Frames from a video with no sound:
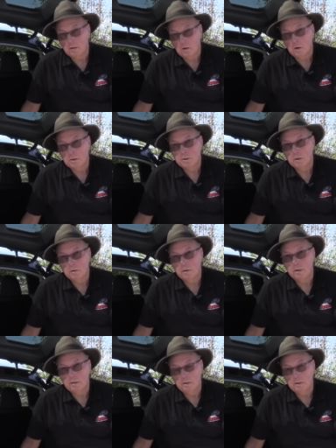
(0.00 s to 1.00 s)
larger
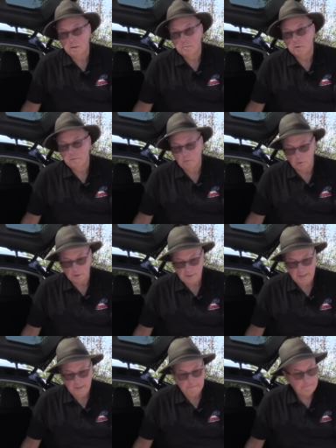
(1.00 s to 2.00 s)
than the number
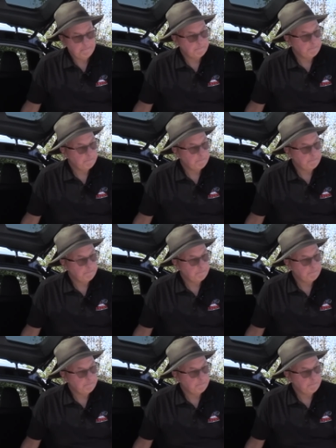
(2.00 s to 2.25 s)
14,